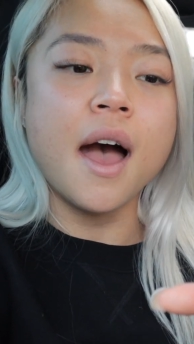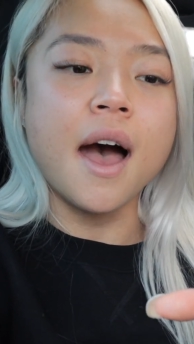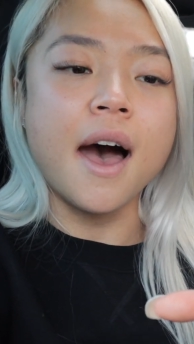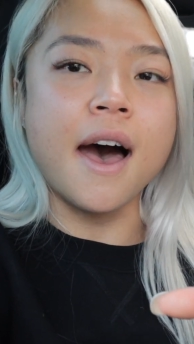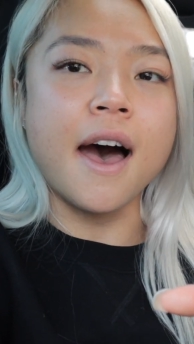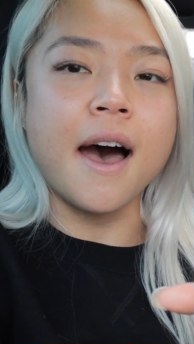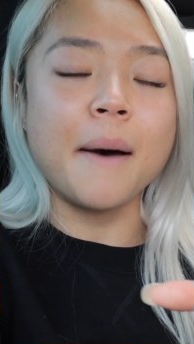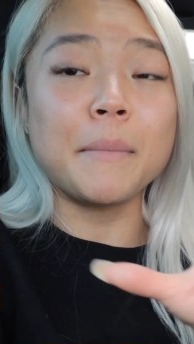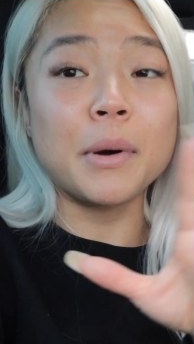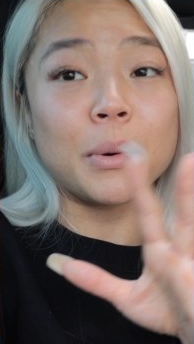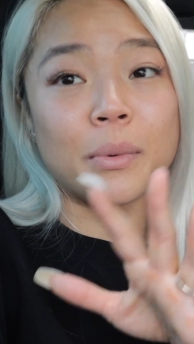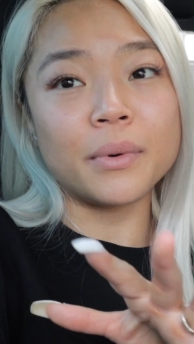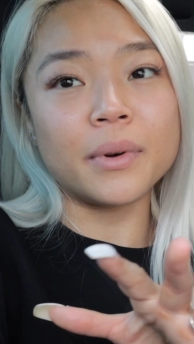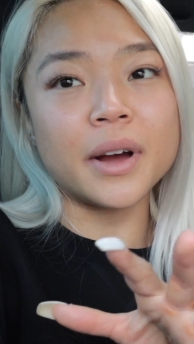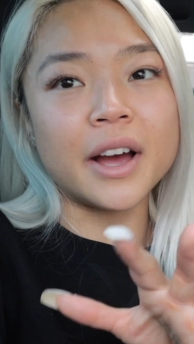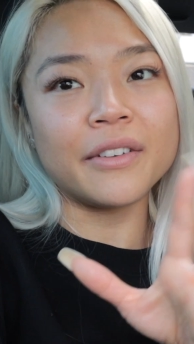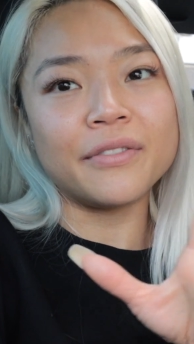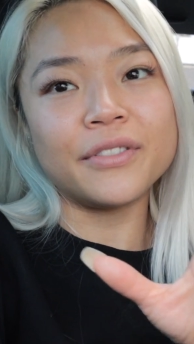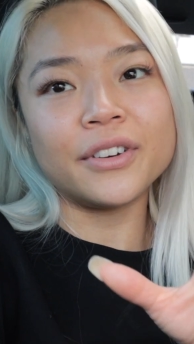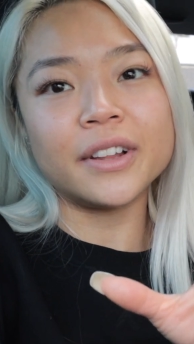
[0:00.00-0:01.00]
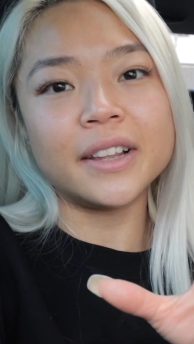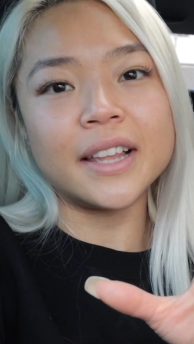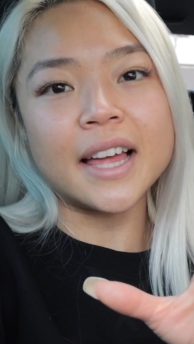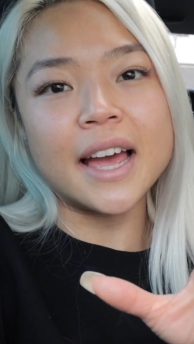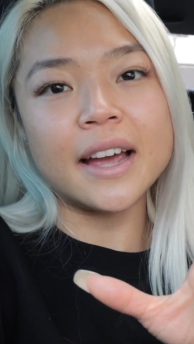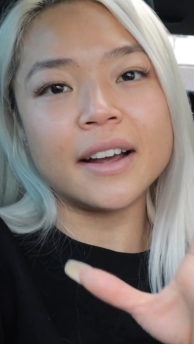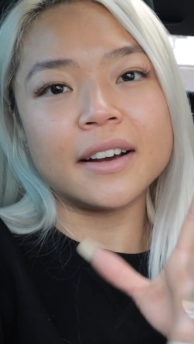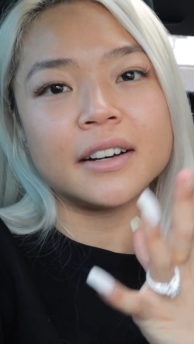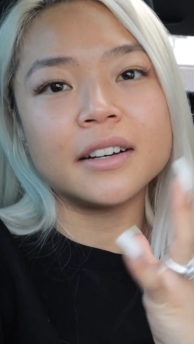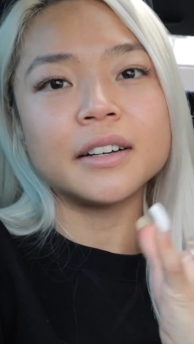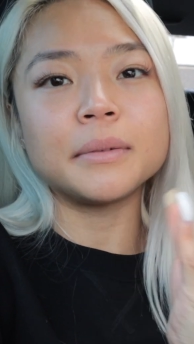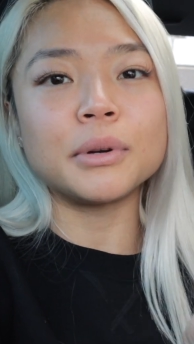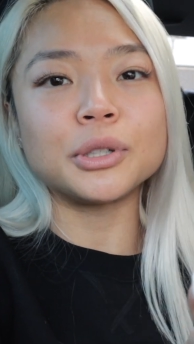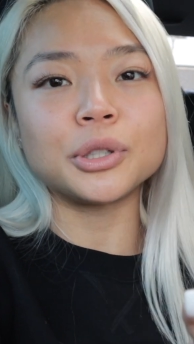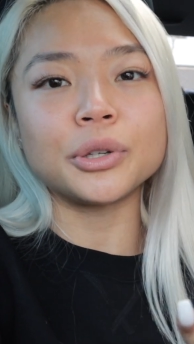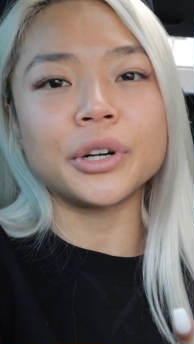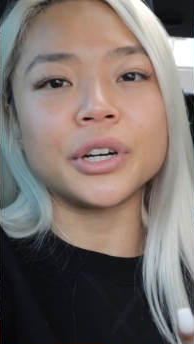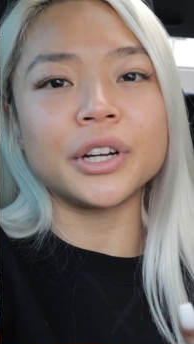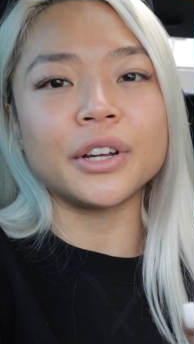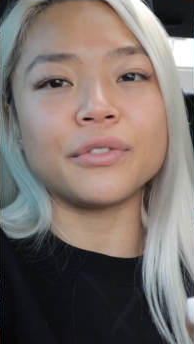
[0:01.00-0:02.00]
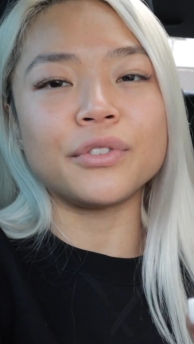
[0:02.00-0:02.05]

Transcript: But I feel like majority